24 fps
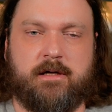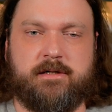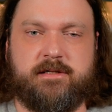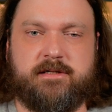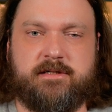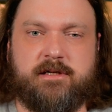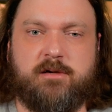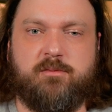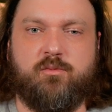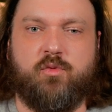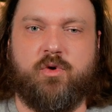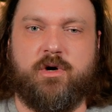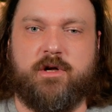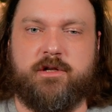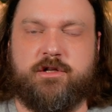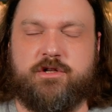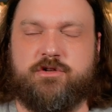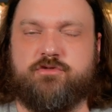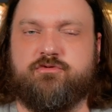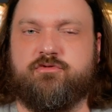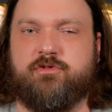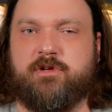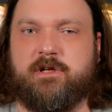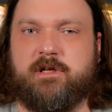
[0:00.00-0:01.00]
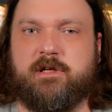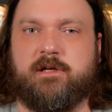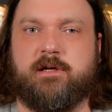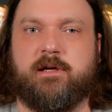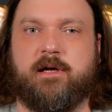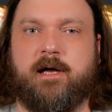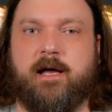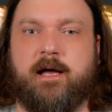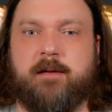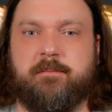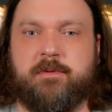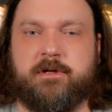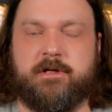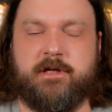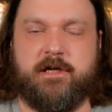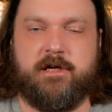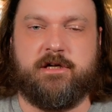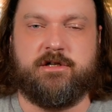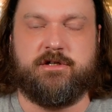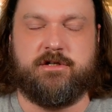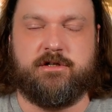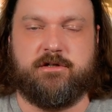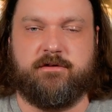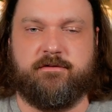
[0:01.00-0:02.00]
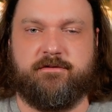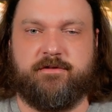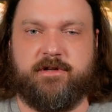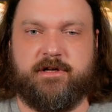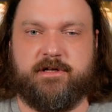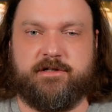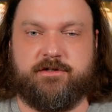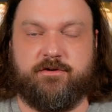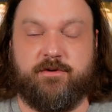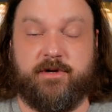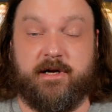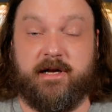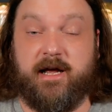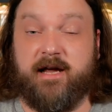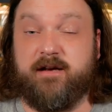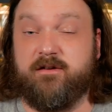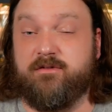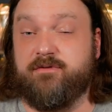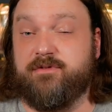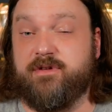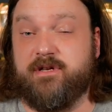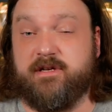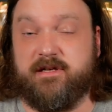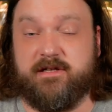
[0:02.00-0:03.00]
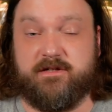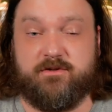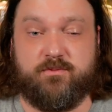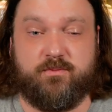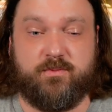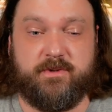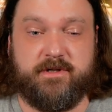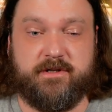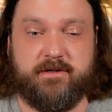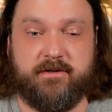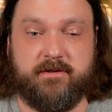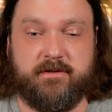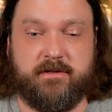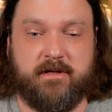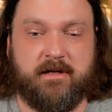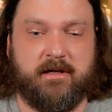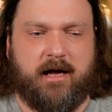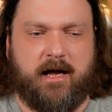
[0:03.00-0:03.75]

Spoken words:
somewhat unique combination of things going on. I don't think it's weird.